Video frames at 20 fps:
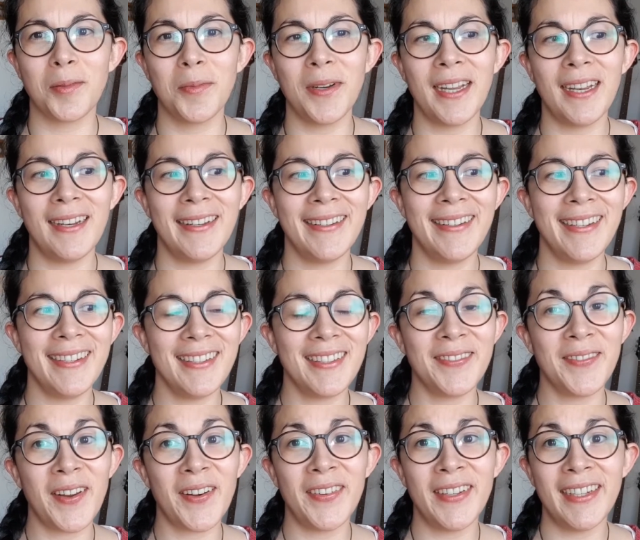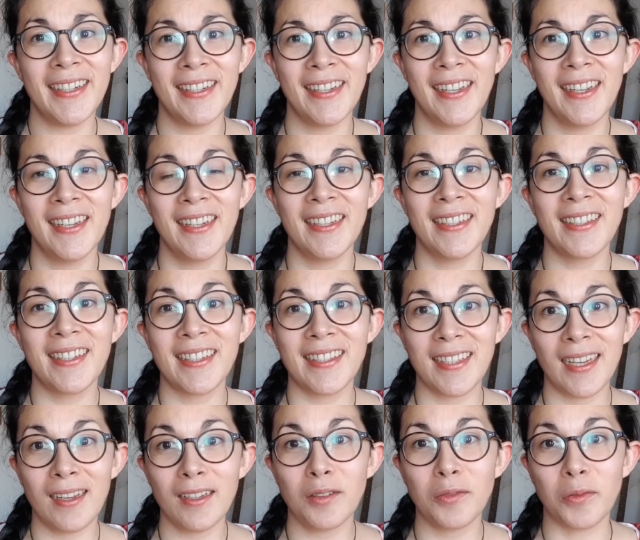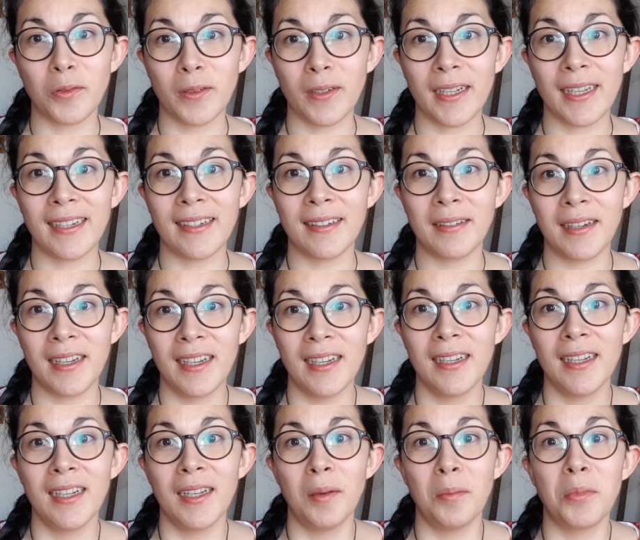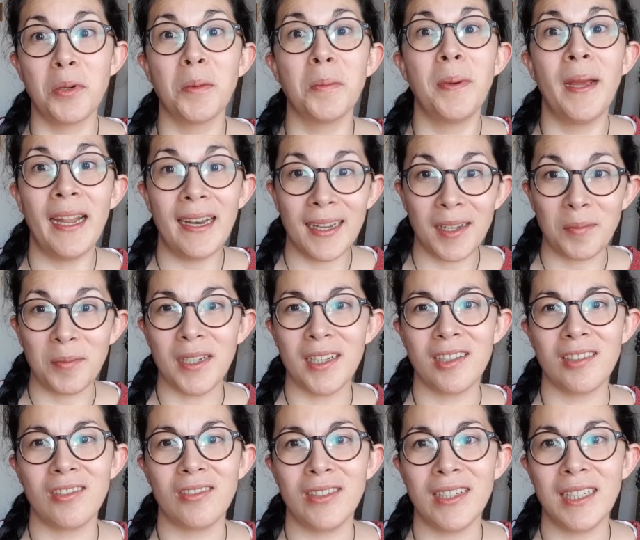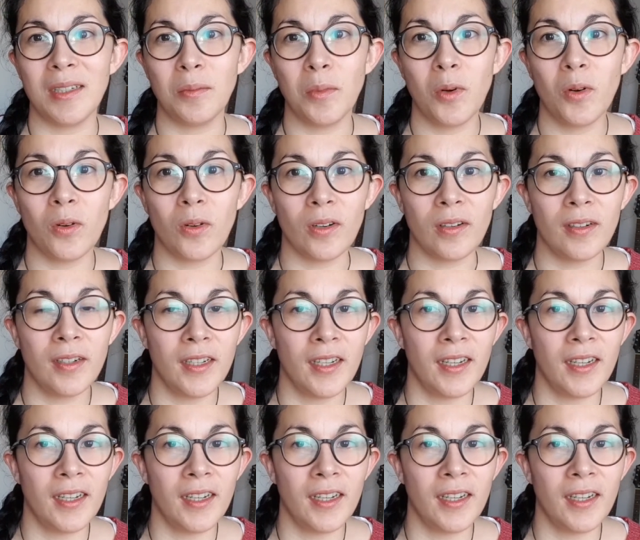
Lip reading: well, it is very successful in propelling me to read more.